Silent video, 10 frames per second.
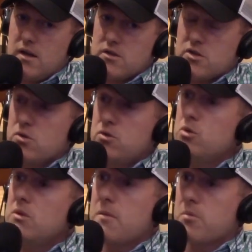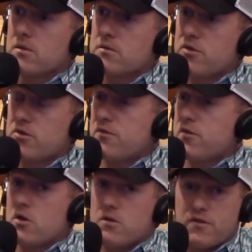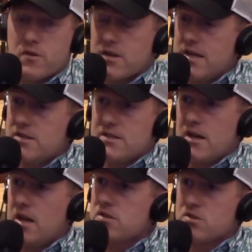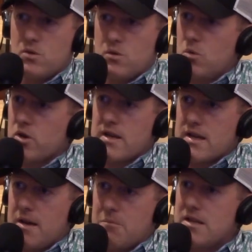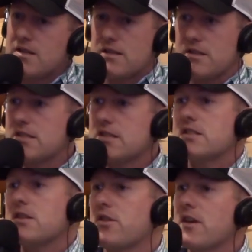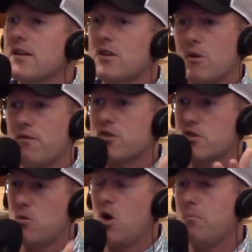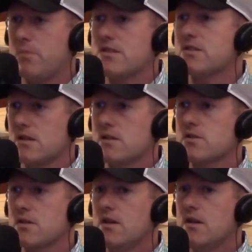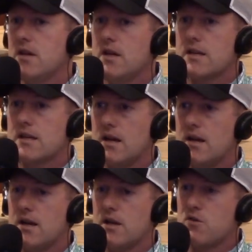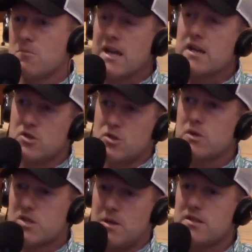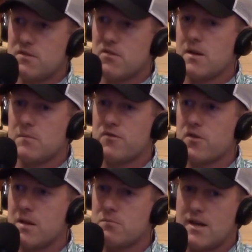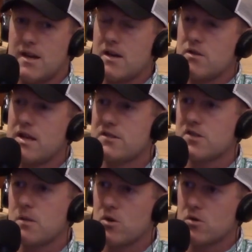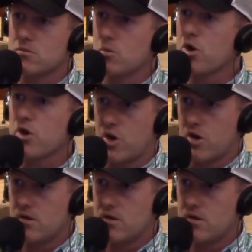new labor for kids in high school working? I mean, this is the thing. If a small business, if you make it too expensive for them to hire that summer worker,